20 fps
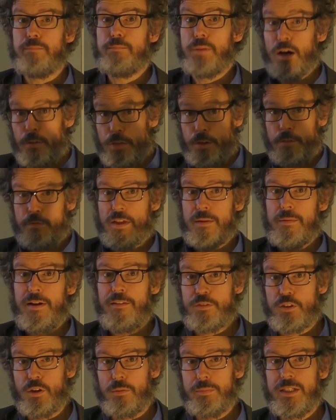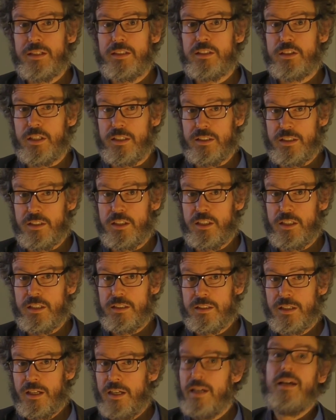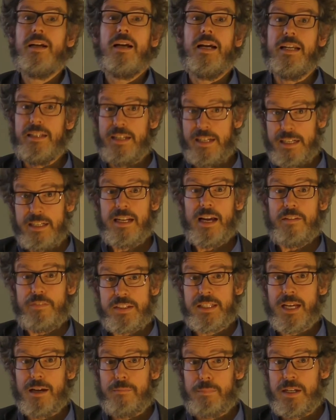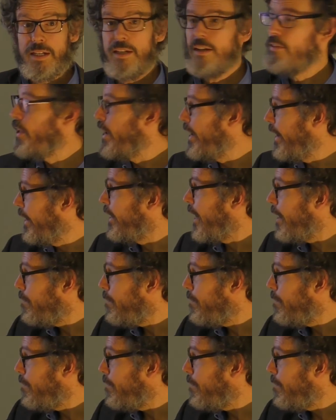Both of them have dominant strategies, and inevitably they end